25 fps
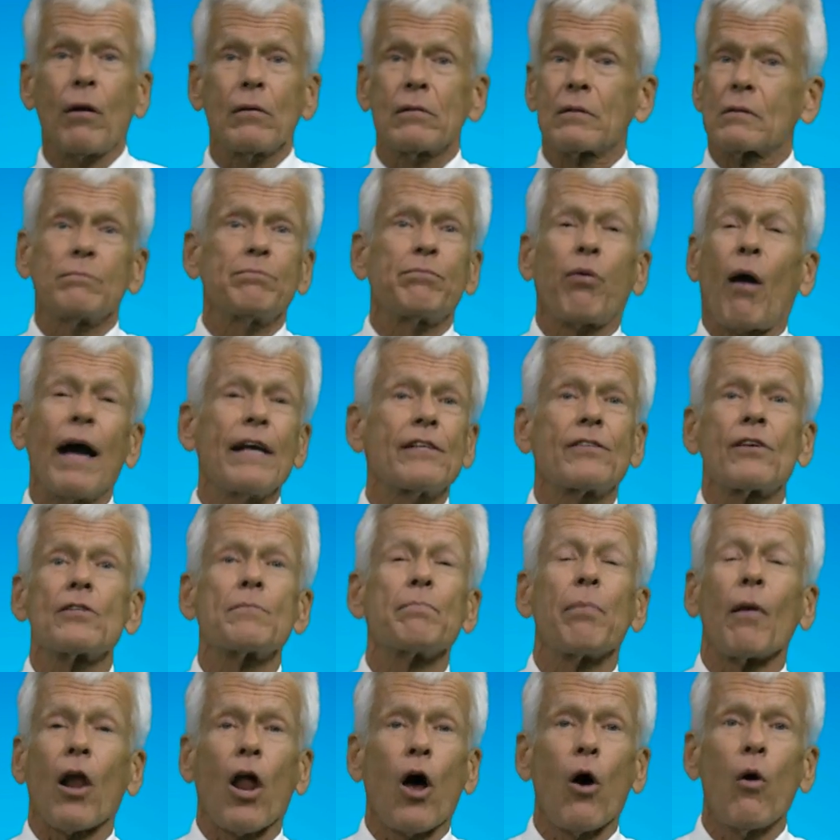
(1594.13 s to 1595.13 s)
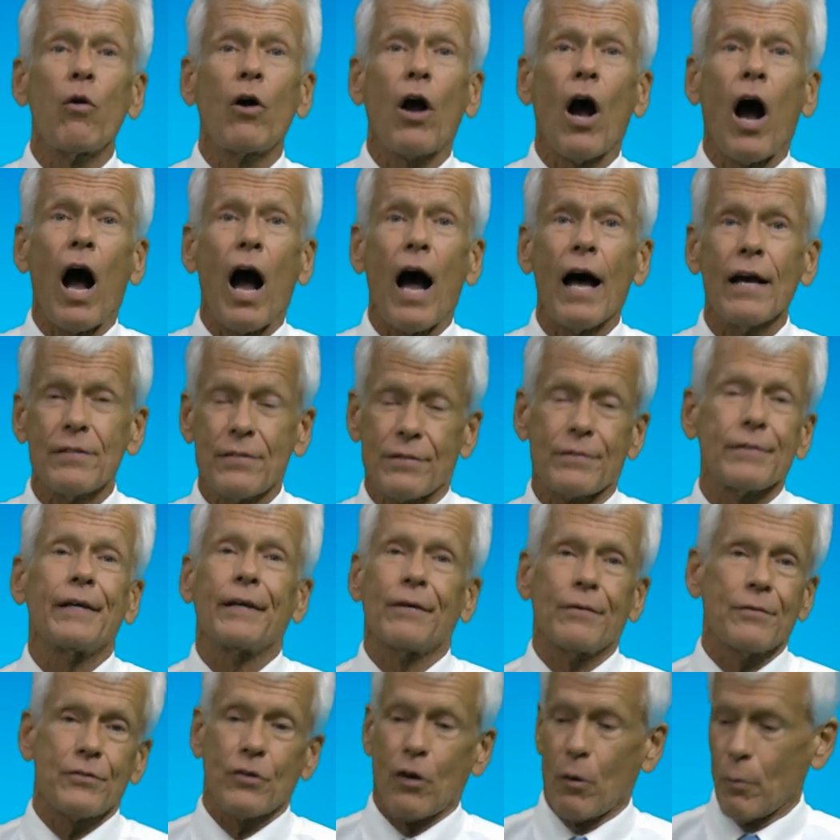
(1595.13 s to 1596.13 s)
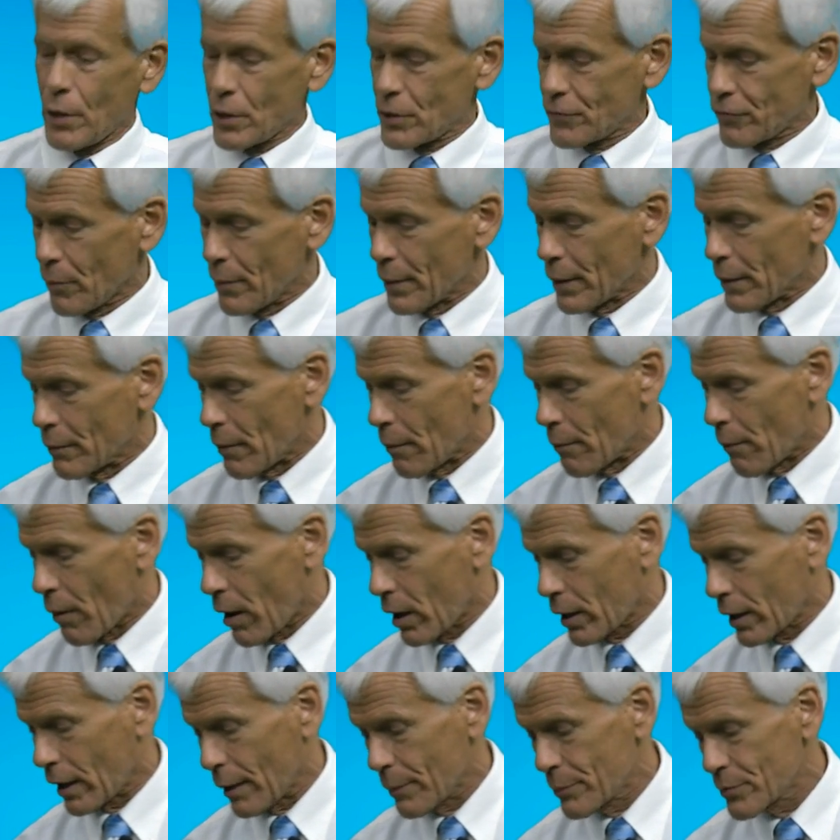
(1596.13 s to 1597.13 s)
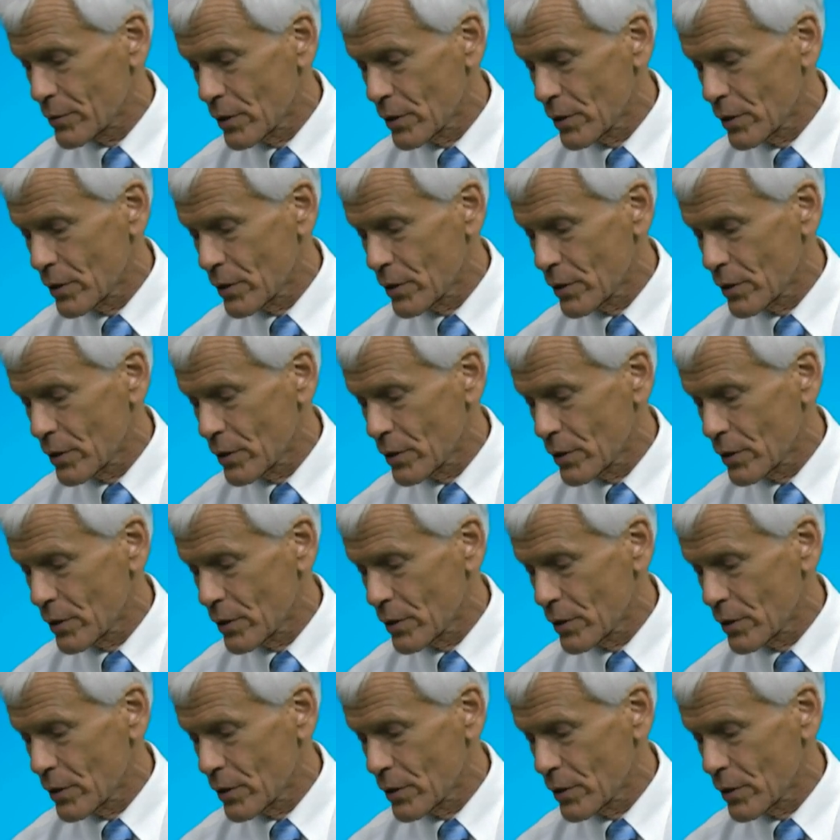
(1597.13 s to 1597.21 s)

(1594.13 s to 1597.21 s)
prices below cost, so much for minimum markups,